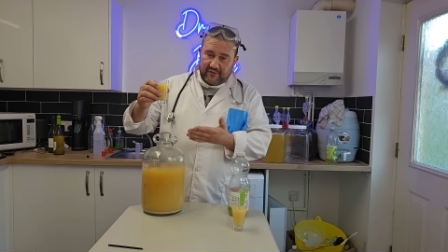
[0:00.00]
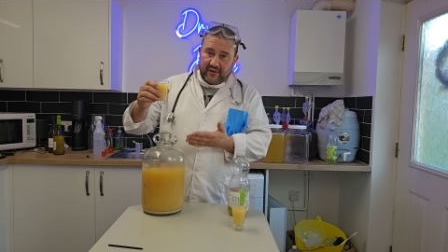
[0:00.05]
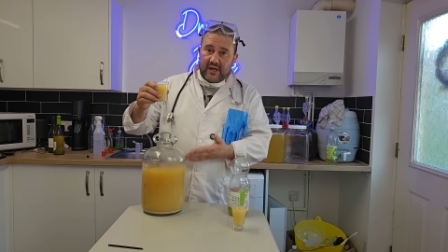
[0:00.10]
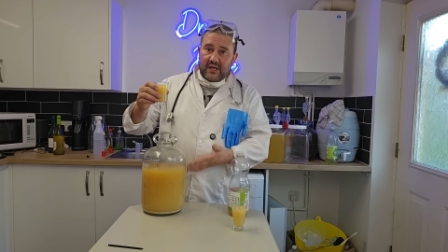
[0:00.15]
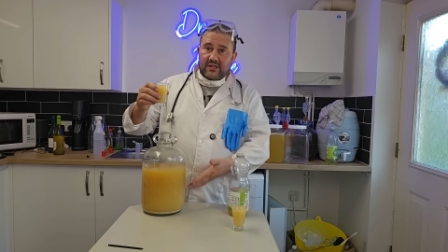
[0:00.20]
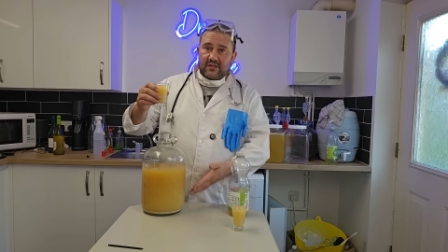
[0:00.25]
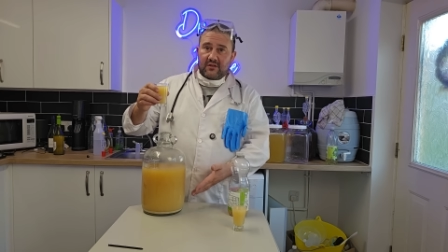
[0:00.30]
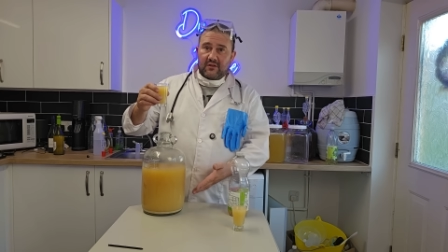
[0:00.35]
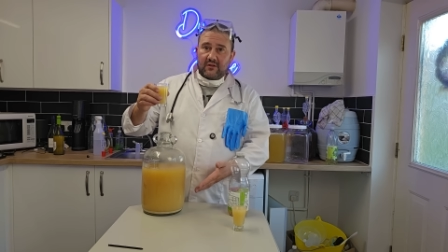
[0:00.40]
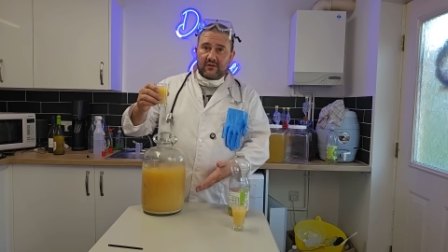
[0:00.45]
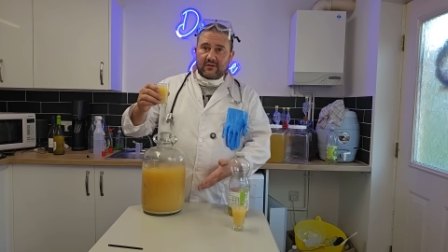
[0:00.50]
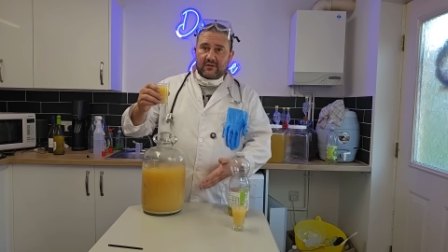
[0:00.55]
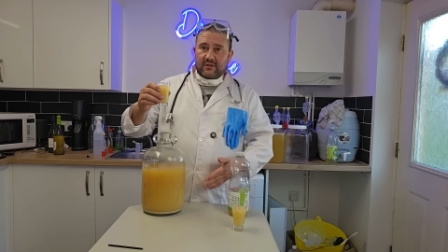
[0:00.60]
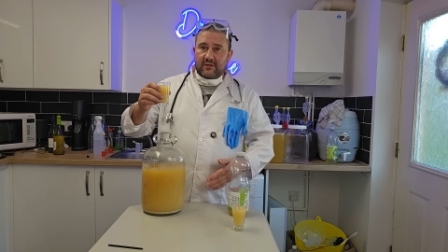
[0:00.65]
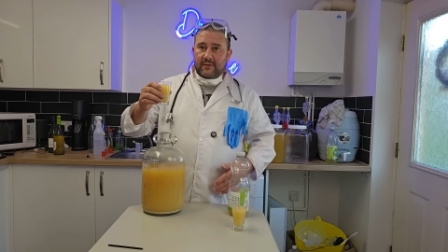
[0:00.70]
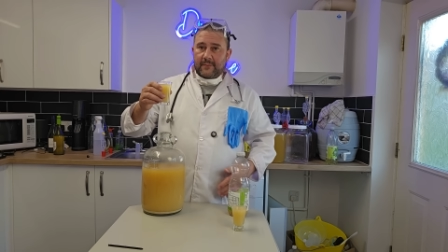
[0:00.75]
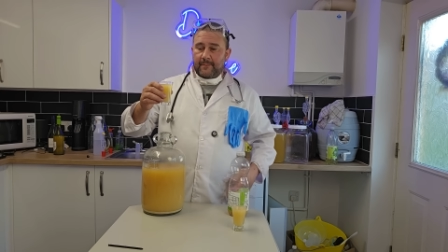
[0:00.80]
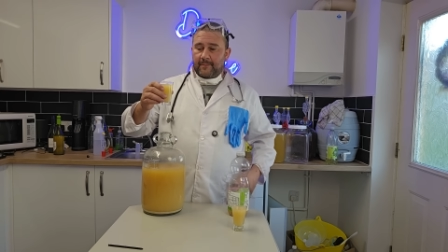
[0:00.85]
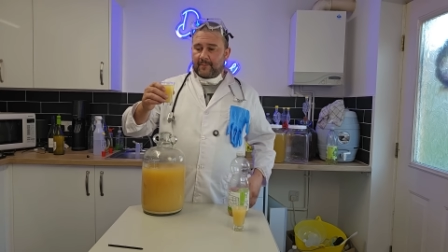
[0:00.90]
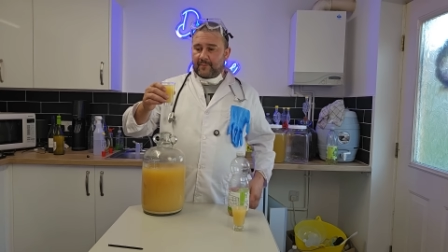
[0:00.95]

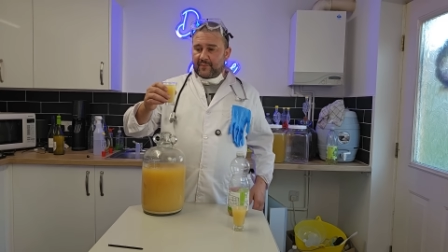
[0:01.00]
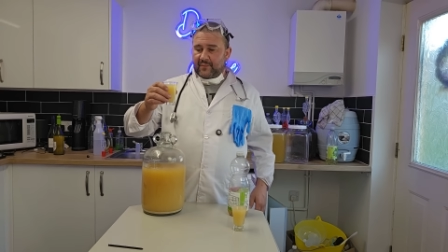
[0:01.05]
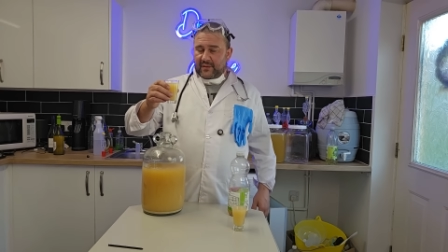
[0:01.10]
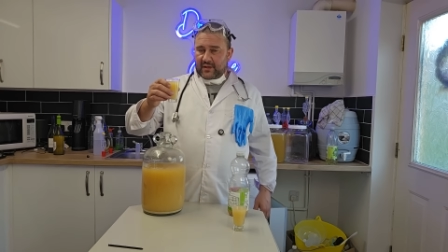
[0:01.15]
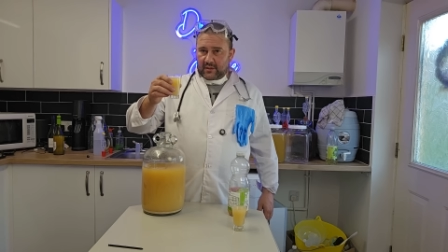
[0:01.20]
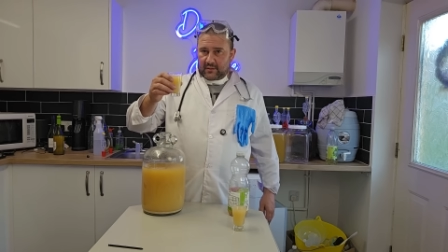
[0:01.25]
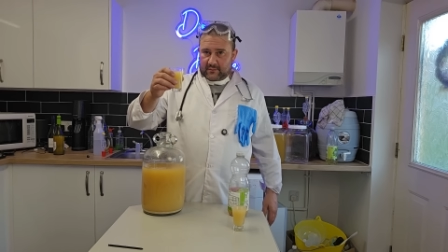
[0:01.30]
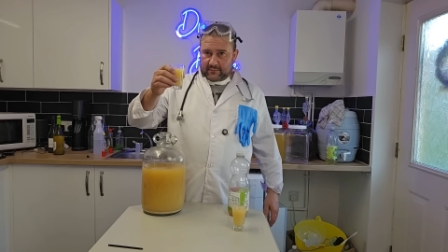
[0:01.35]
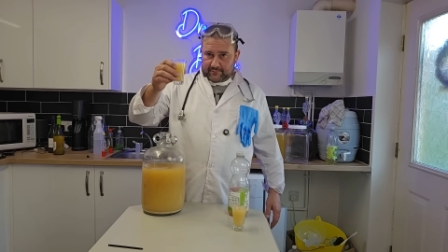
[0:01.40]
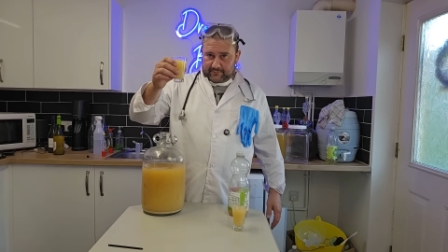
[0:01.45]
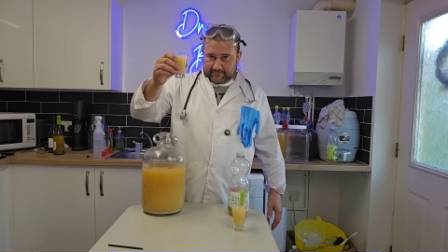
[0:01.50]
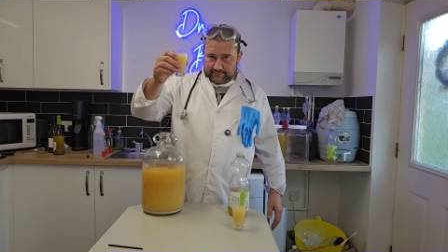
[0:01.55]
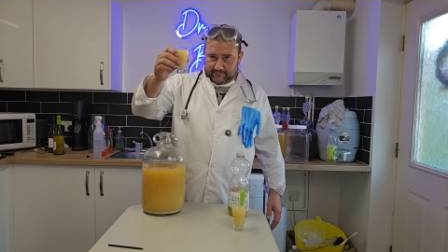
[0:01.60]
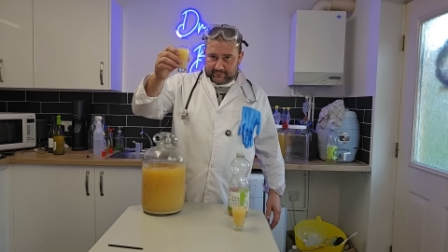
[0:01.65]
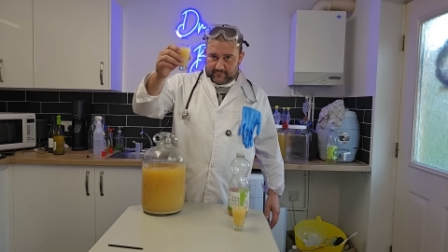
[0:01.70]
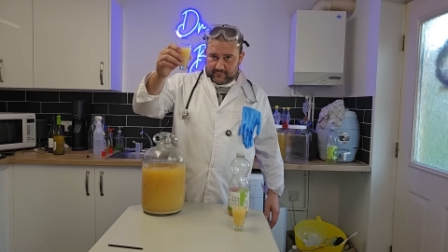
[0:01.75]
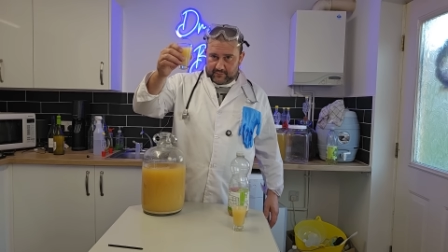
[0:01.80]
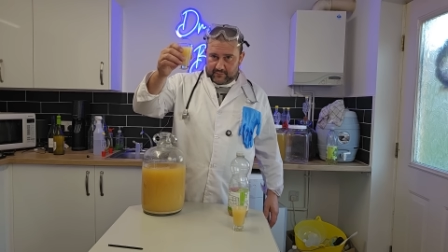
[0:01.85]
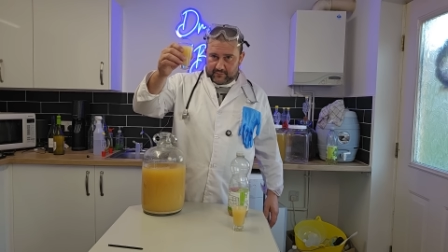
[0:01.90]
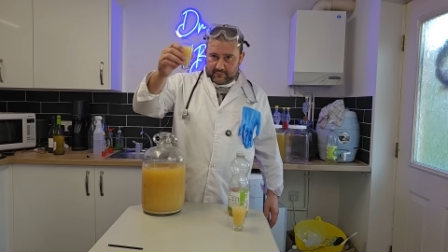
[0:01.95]
vessels.
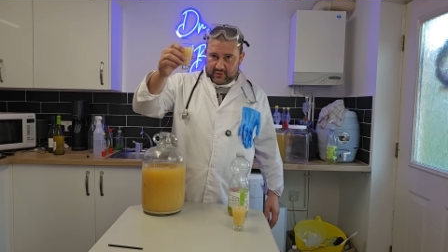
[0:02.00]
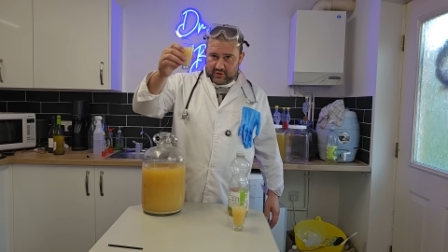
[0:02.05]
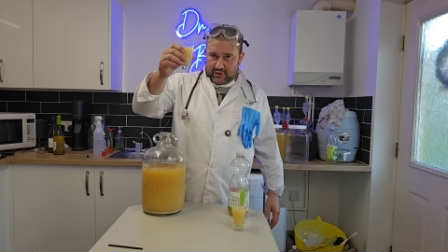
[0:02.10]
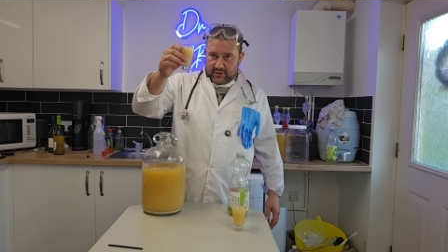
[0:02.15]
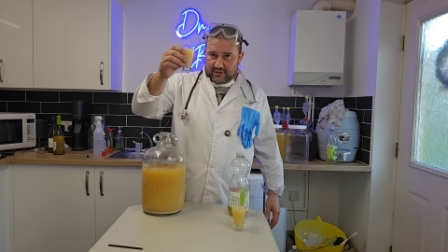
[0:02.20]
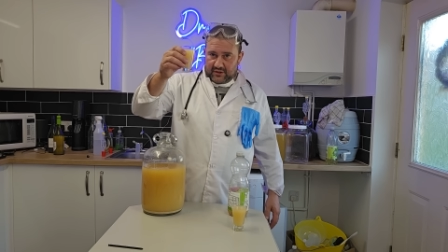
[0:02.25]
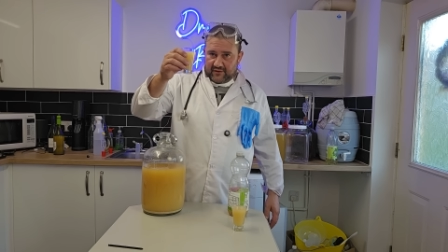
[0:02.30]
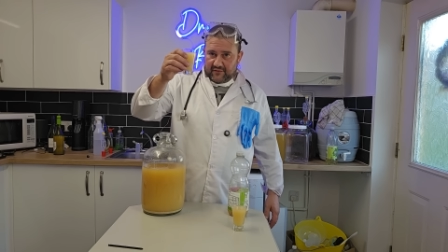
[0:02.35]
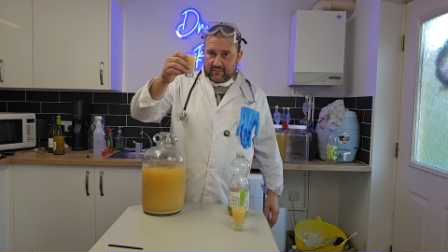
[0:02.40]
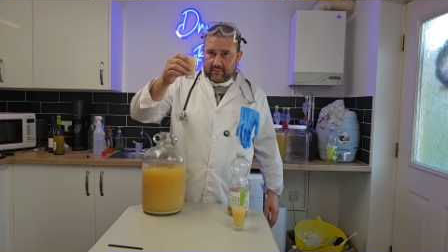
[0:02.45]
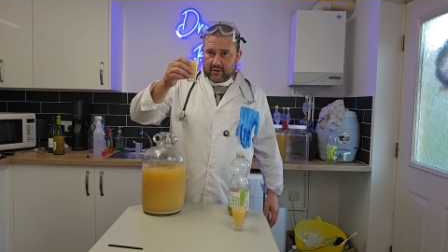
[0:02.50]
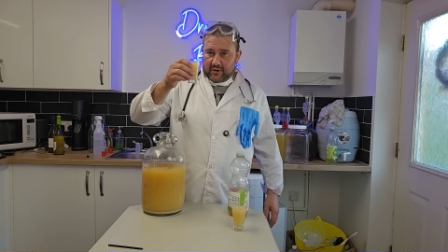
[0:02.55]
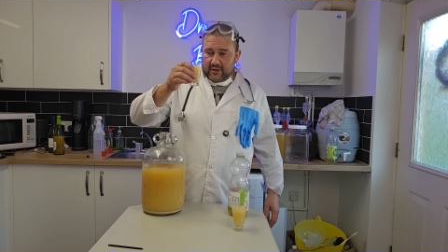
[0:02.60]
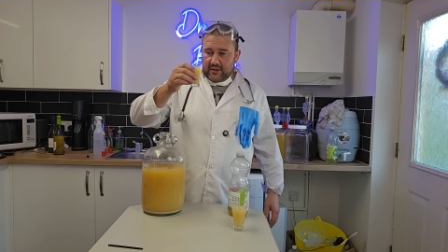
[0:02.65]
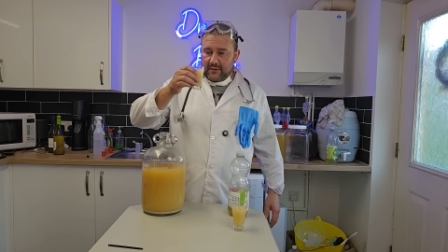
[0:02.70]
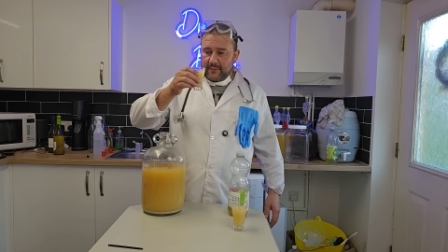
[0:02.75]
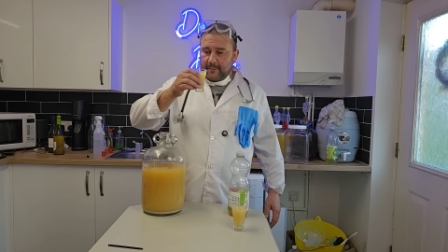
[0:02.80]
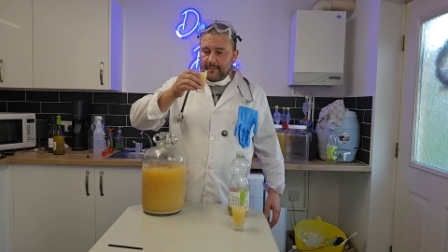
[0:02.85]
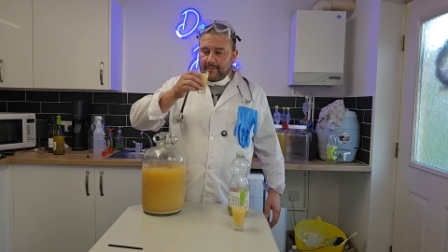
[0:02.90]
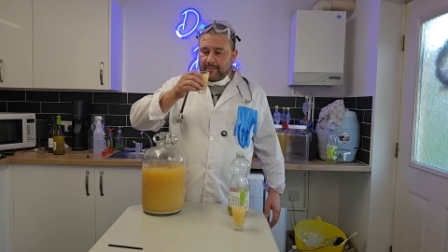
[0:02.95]
Cheers
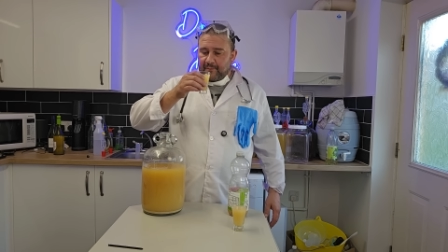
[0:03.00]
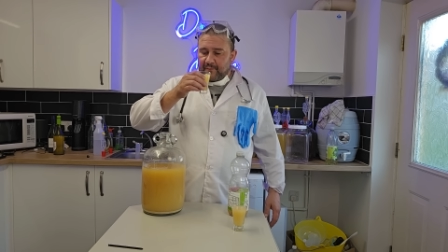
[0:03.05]
everybody.